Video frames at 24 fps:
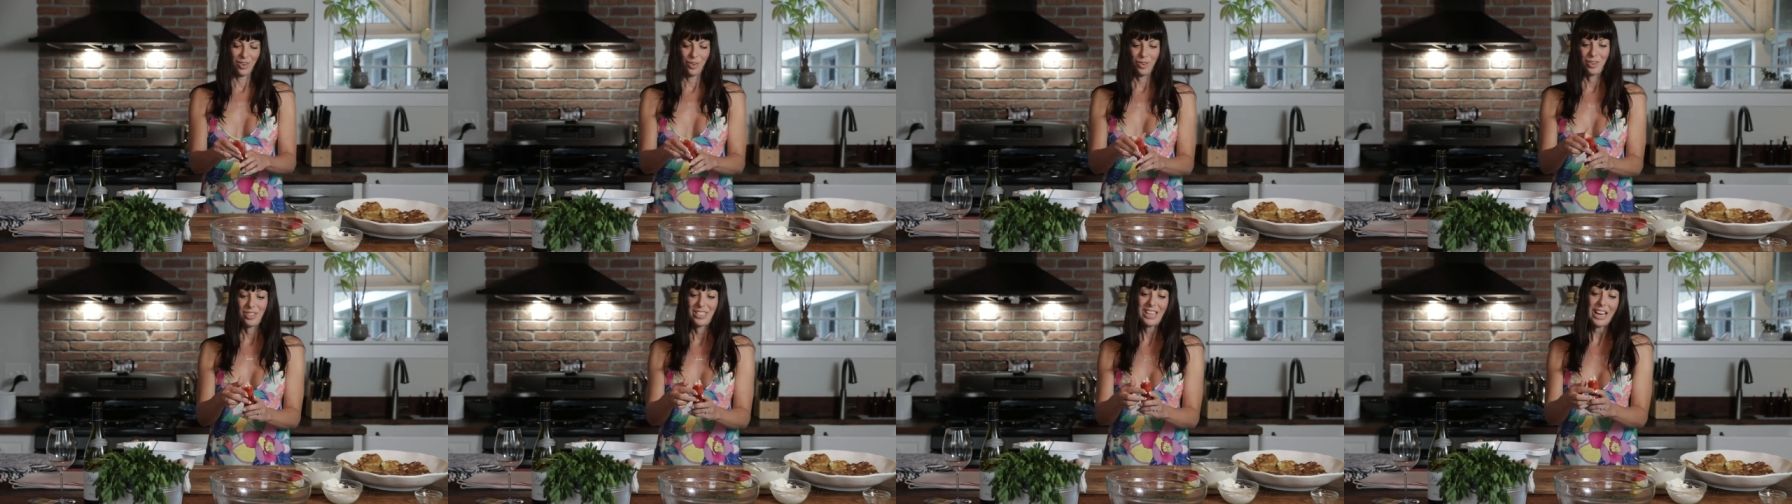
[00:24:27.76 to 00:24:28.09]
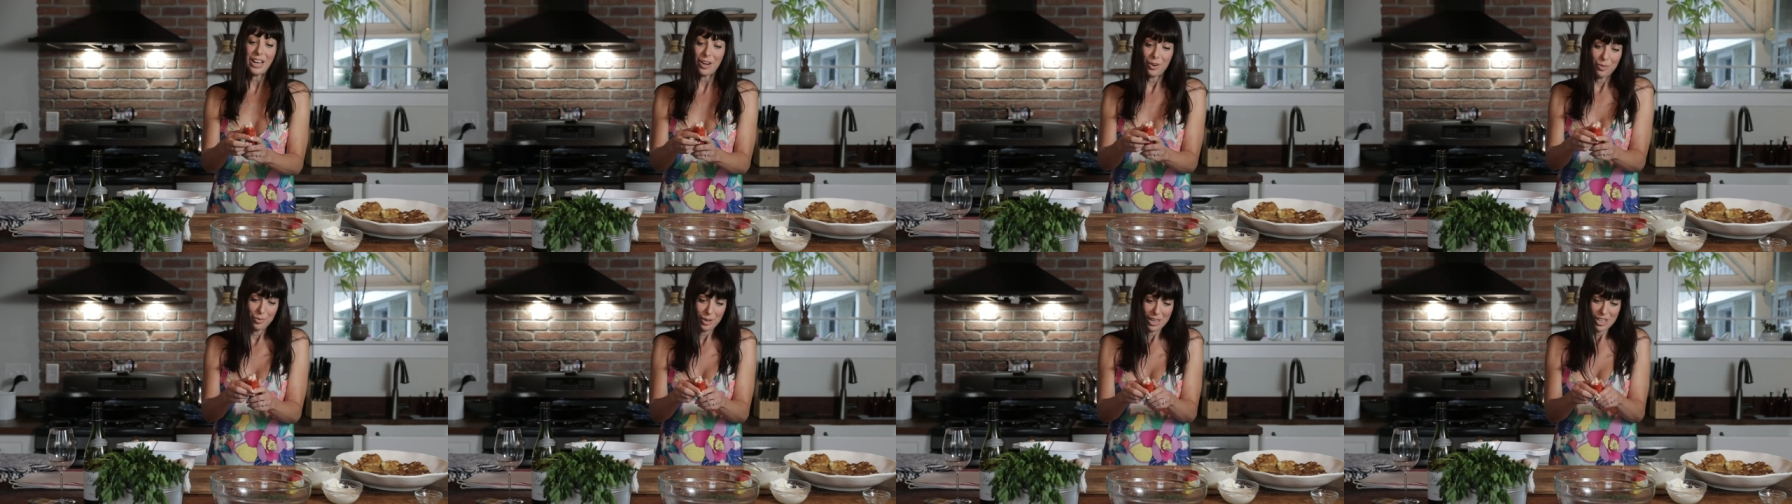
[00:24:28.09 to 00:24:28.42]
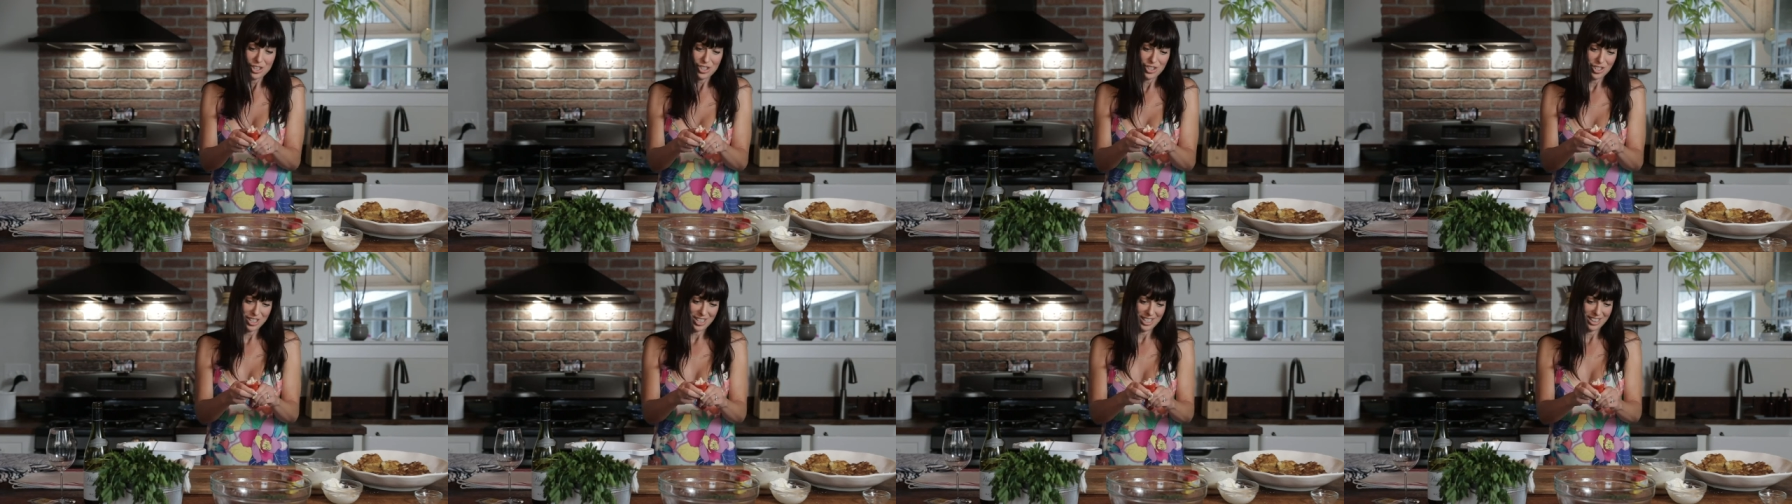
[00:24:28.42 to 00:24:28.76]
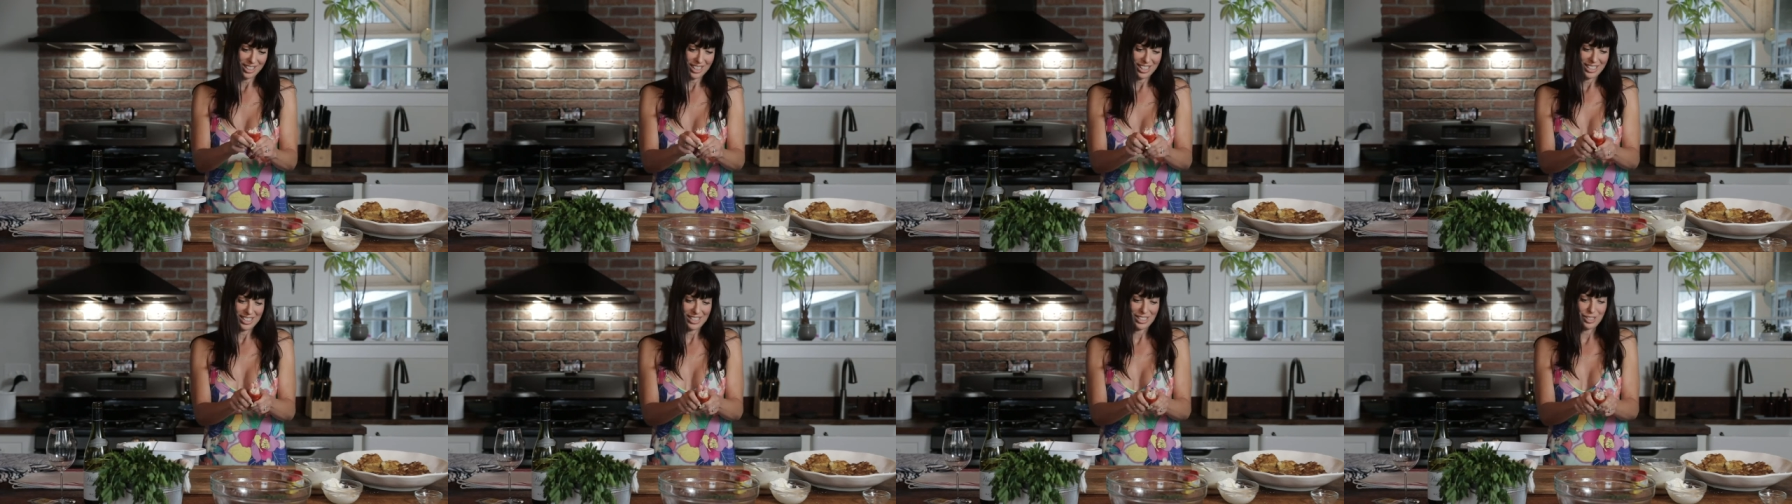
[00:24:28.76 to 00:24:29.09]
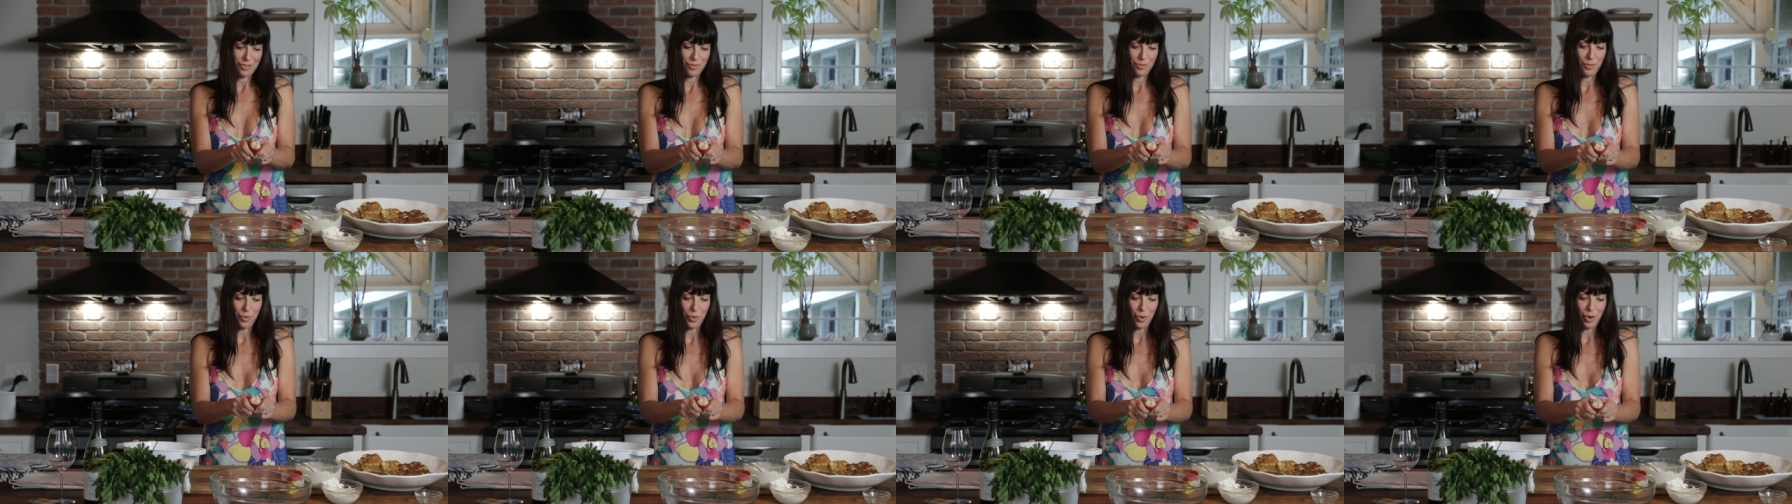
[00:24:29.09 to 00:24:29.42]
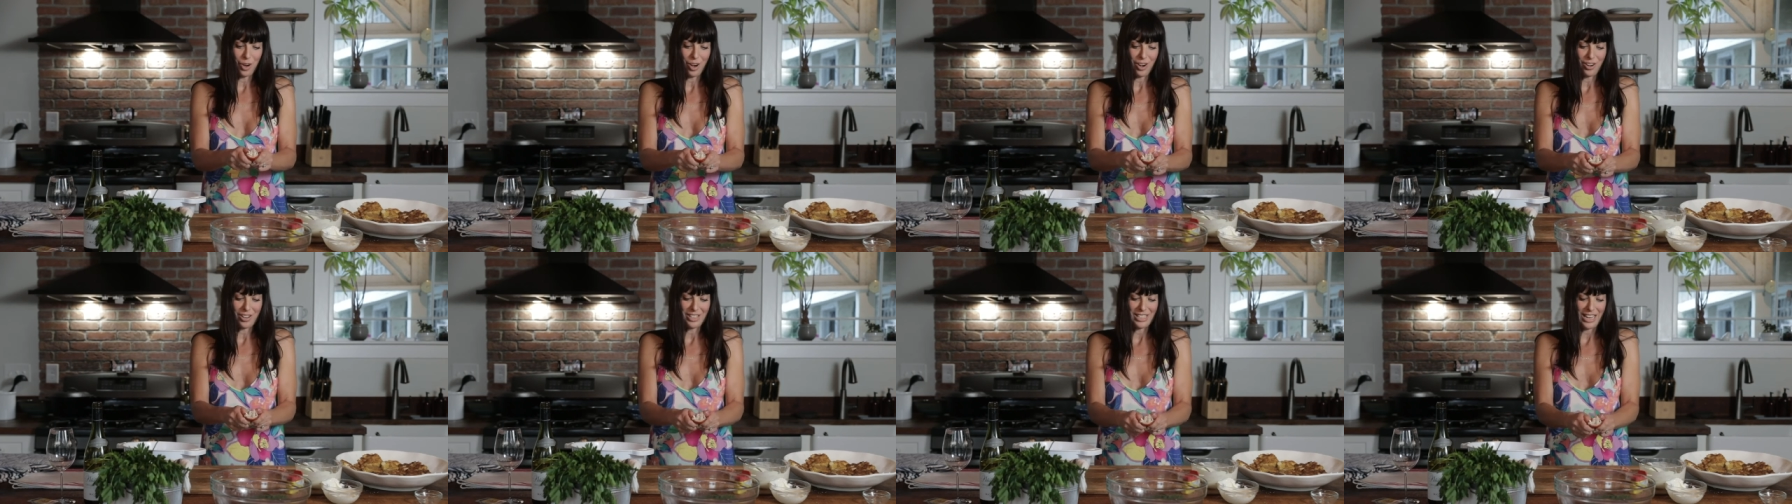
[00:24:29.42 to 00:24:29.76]
or decoration at least
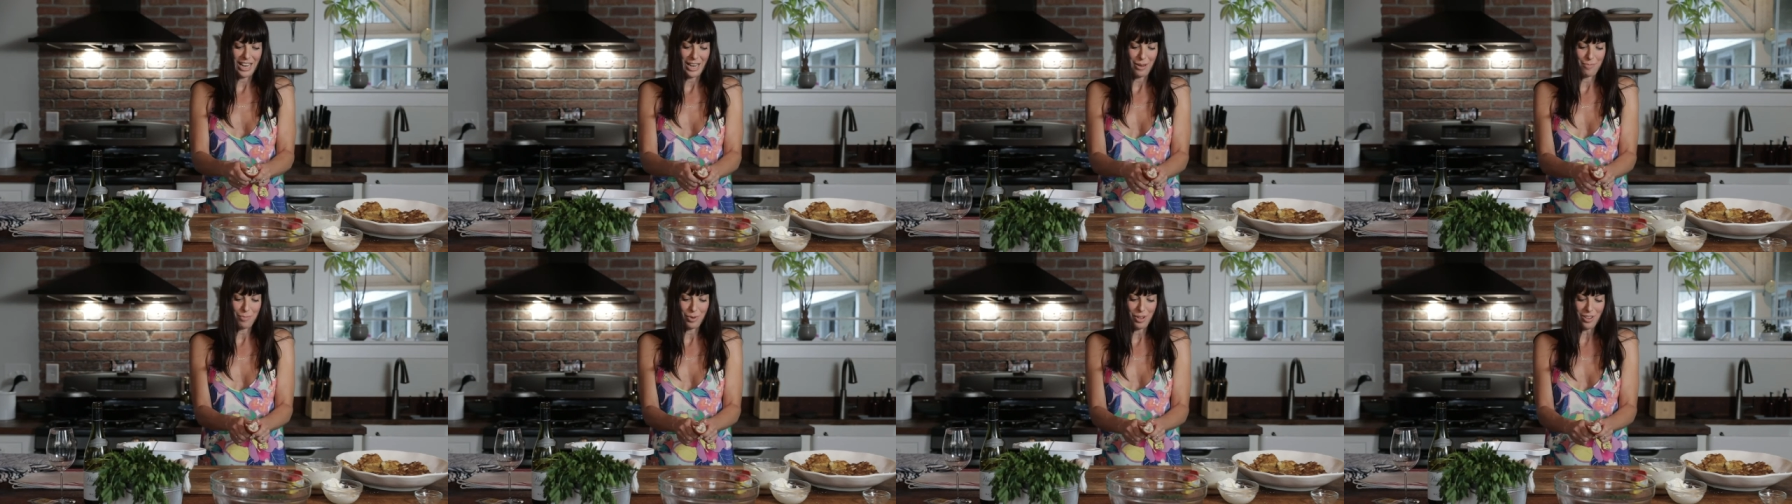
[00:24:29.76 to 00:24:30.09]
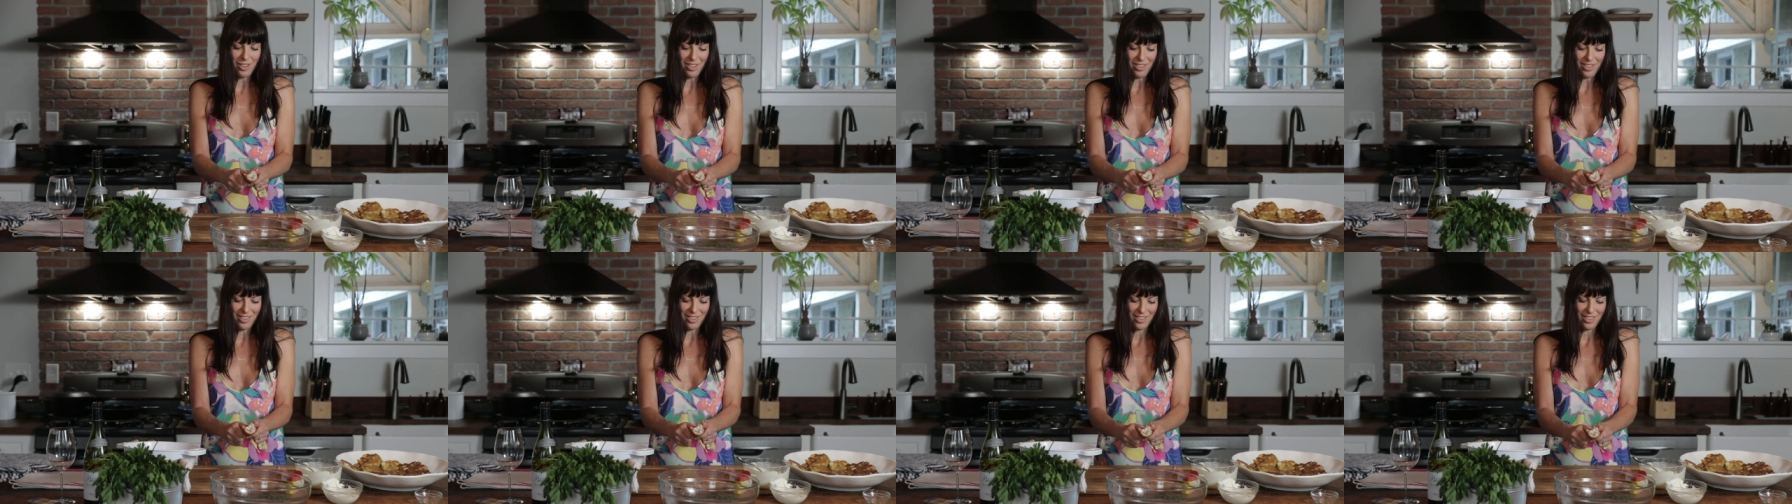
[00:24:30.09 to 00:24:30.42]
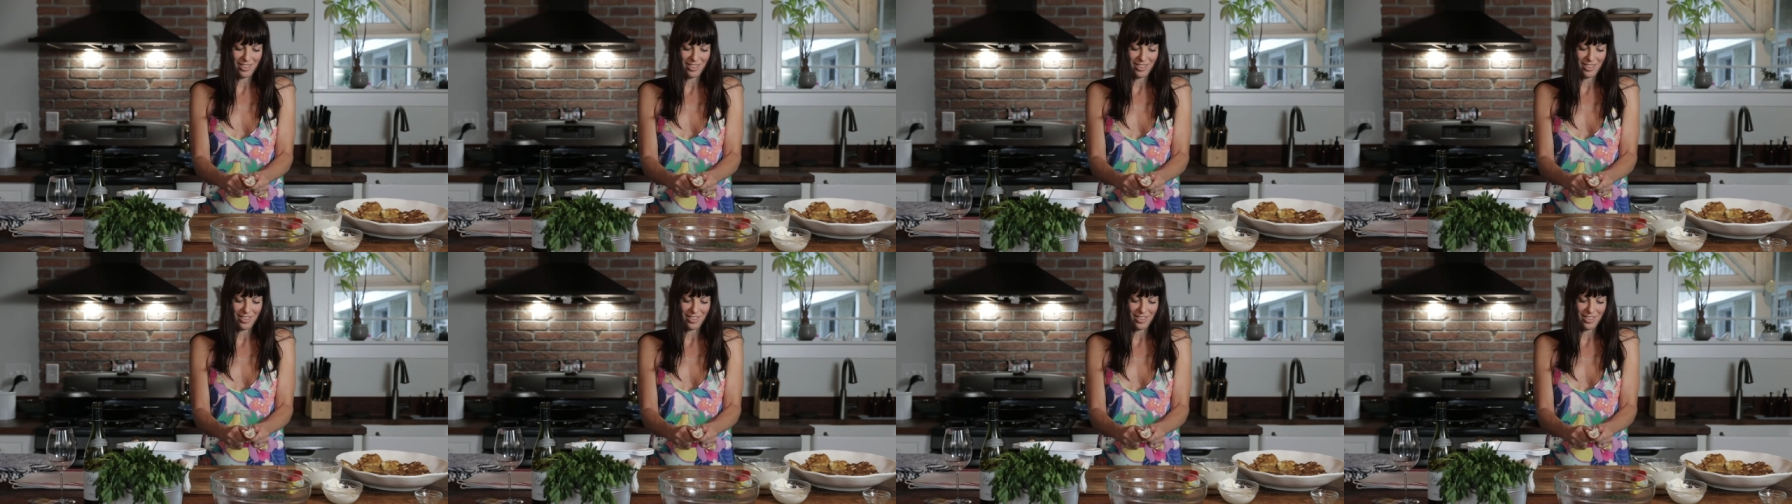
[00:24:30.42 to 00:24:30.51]
for our table.